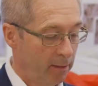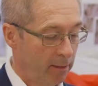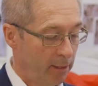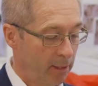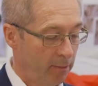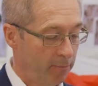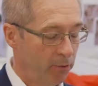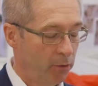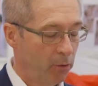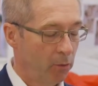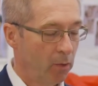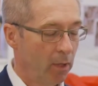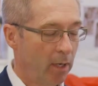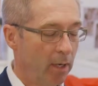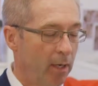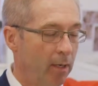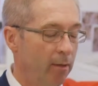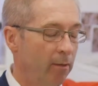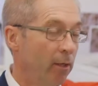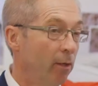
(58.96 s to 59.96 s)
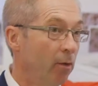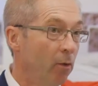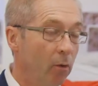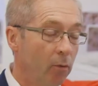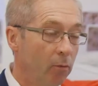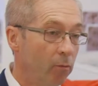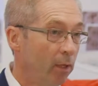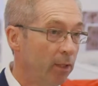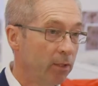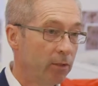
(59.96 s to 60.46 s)
If you are an
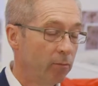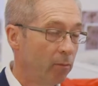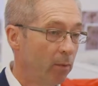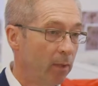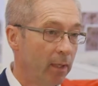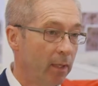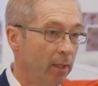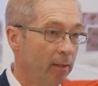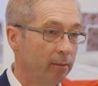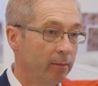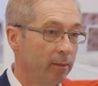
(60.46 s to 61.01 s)
oil reservoir